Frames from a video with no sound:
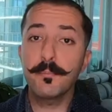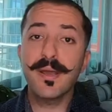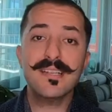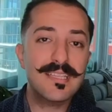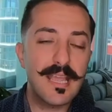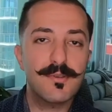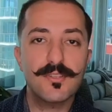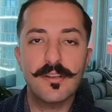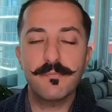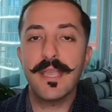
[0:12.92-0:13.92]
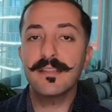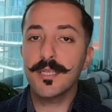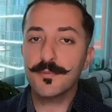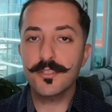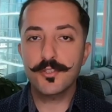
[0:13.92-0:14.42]
the best Amazon FBA
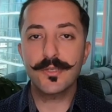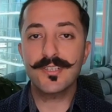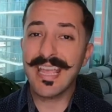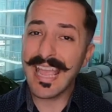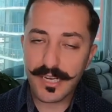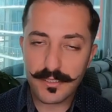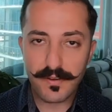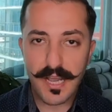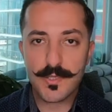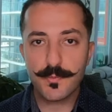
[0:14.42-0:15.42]
tips and tricks and advice,